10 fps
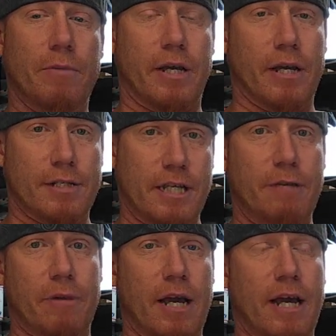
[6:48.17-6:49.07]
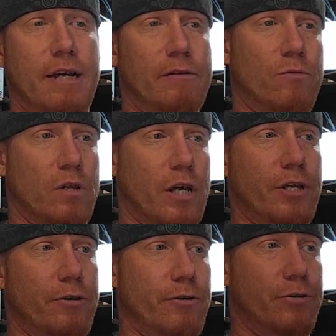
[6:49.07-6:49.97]
because eBay will let
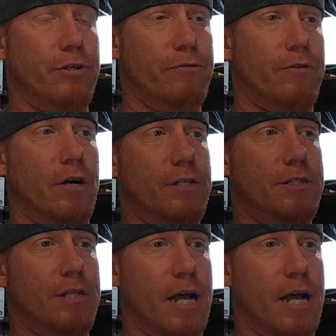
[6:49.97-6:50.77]
you use your funds